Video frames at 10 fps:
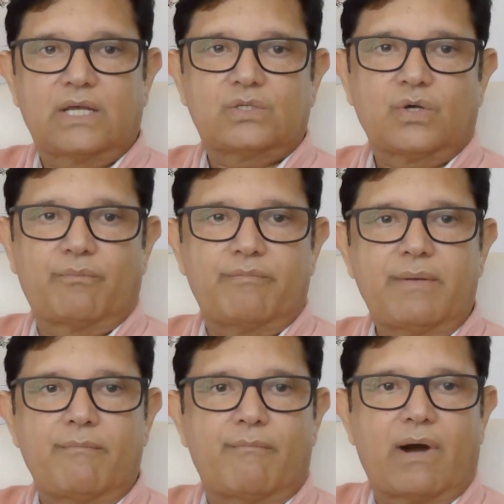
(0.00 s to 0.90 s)
So
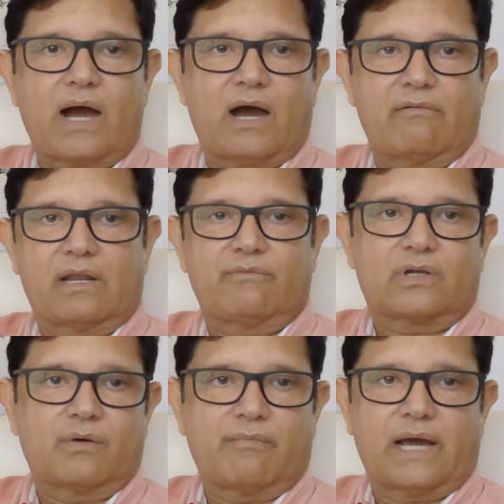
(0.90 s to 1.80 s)
mimma, when we
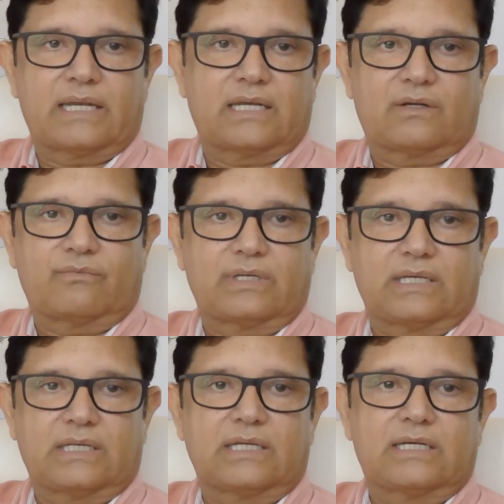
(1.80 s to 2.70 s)
combine it,
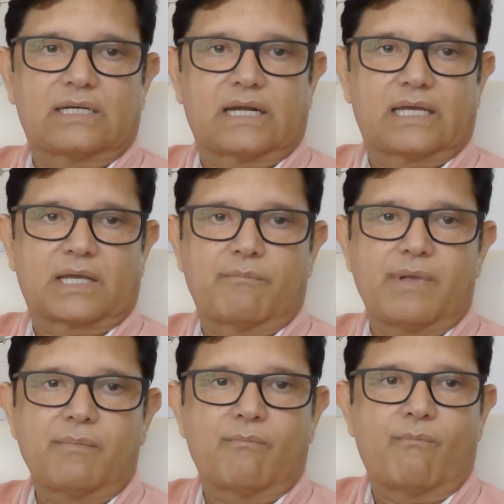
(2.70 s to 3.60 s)
we read it like
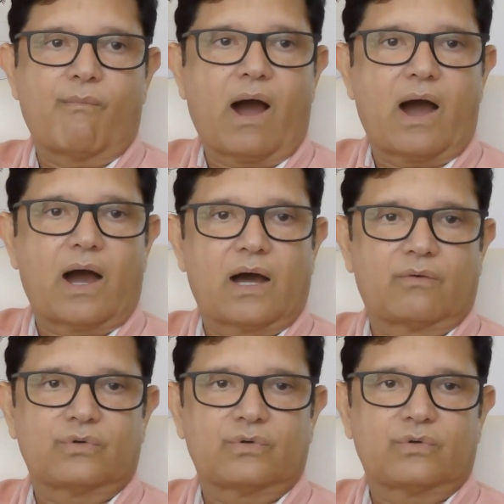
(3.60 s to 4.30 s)
mimma.